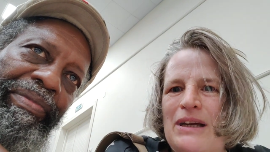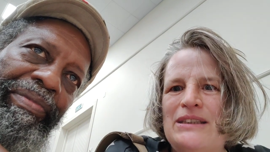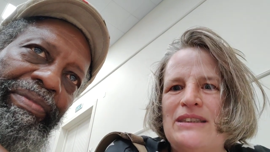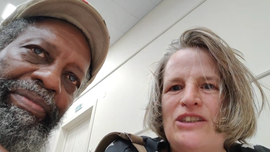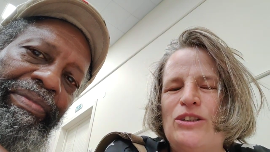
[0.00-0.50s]
Speaker 1: made
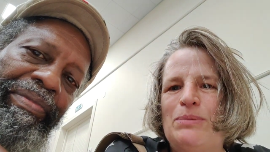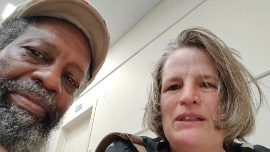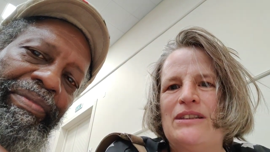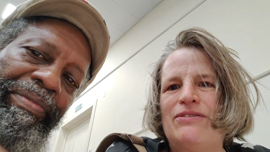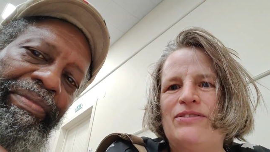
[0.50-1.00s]
such a
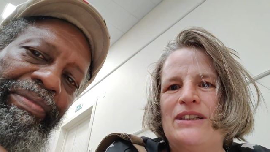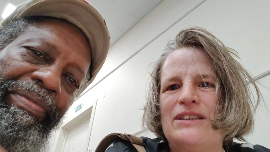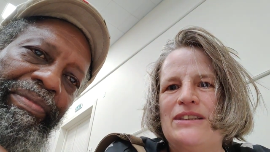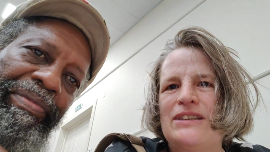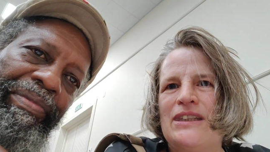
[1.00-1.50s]
big
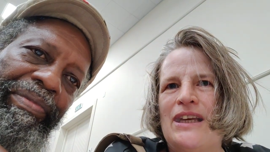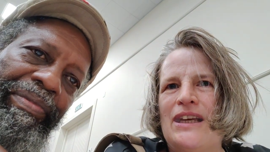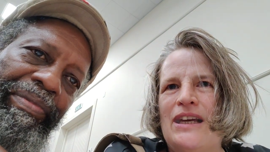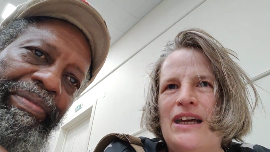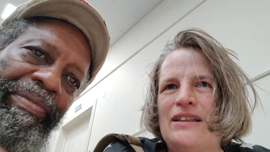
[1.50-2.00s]
difference,
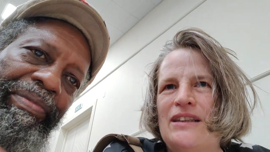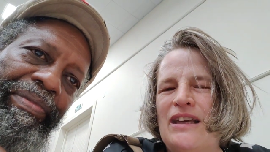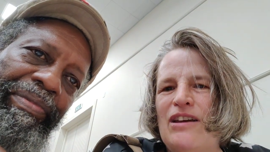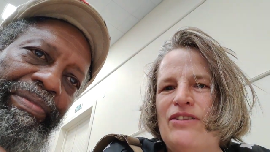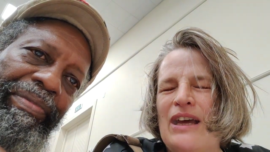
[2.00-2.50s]
and
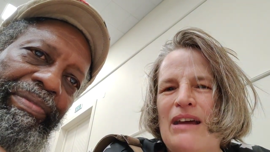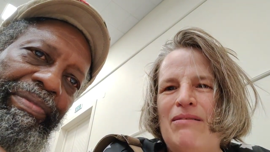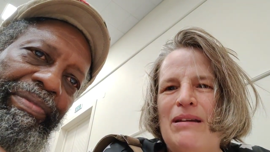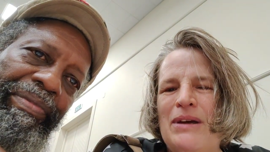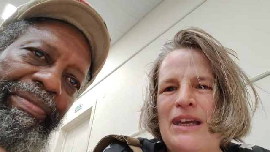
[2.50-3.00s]
thinking of can
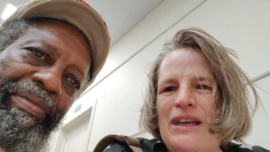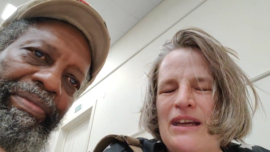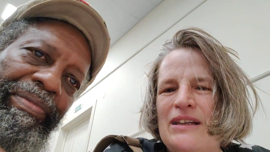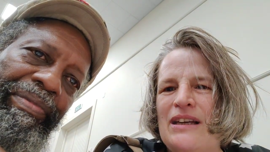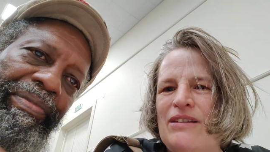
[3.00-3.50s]
we make
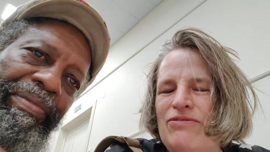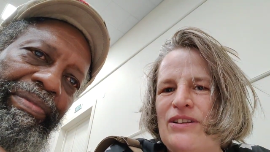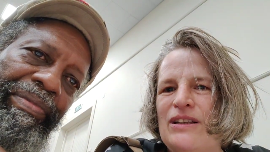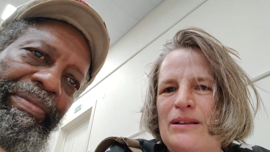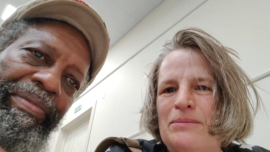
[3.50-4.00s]
another
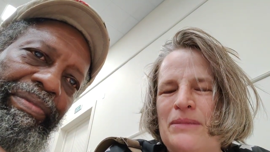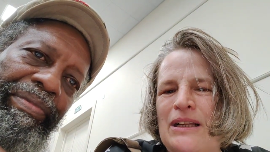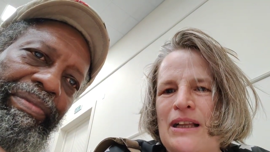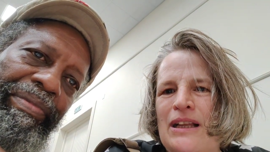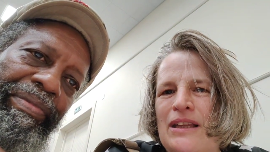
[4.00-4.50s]
film
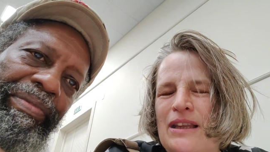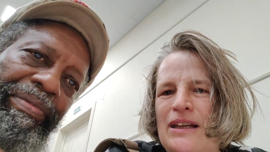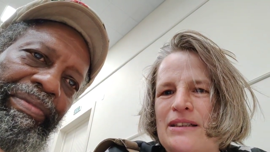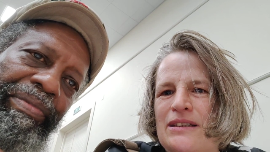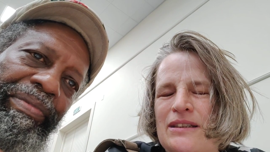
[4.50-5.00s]

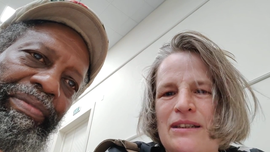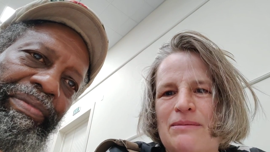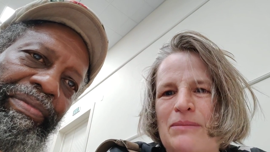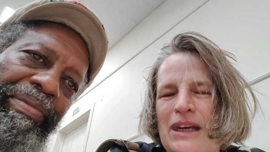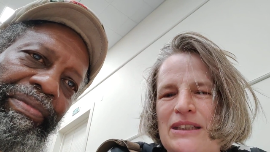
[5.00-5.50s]
that
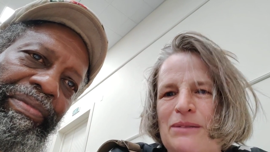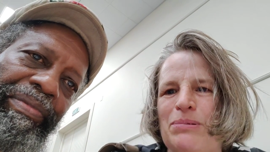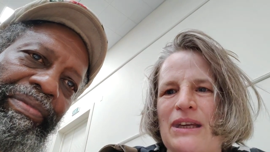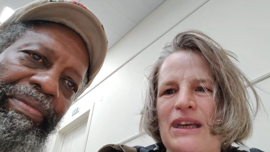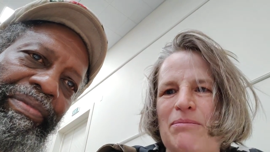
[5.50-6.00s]
makes a
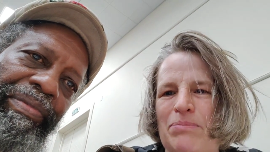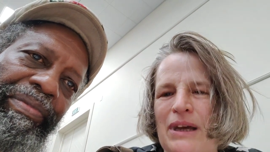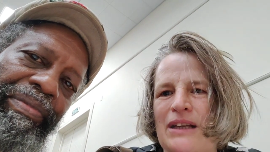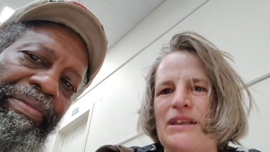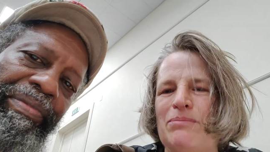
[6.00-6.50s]
big
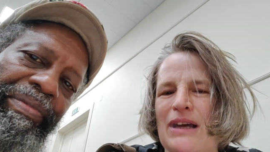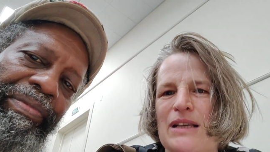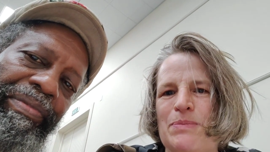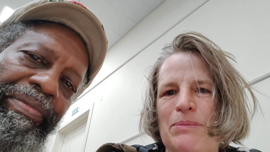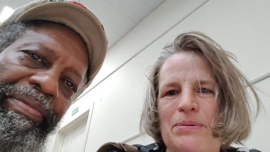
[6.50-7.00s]
impact, that
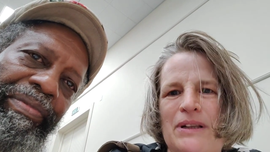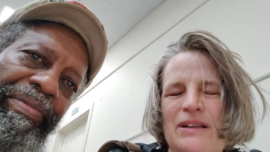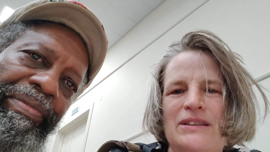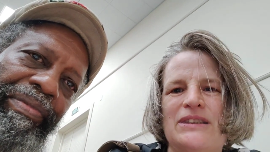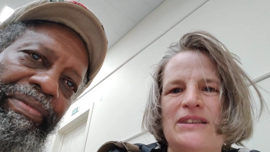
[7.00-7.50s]
makes
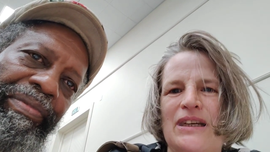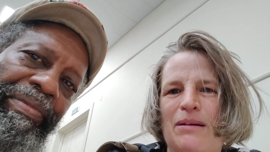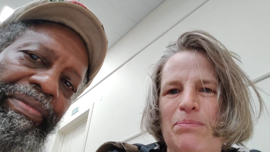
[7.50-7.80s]
people sit